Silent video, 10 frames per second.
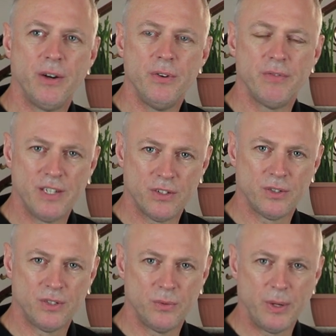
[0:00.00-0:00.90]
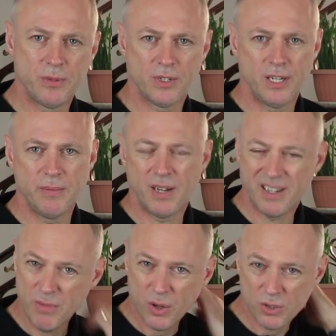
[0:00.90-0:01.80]
own events on the website, but
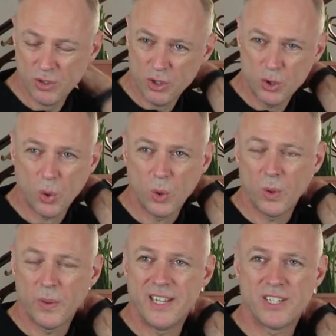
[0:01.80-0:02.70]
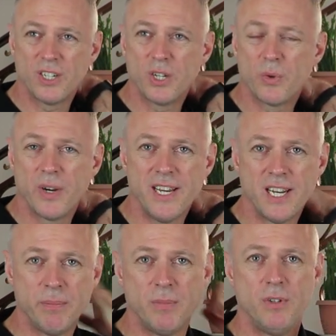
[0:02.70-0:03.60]
I'm not sure there's a great
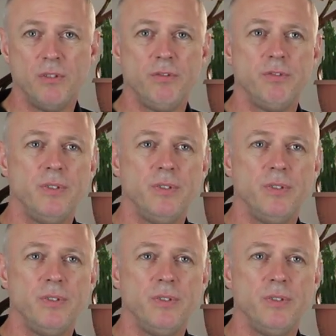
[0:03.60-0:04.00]
number of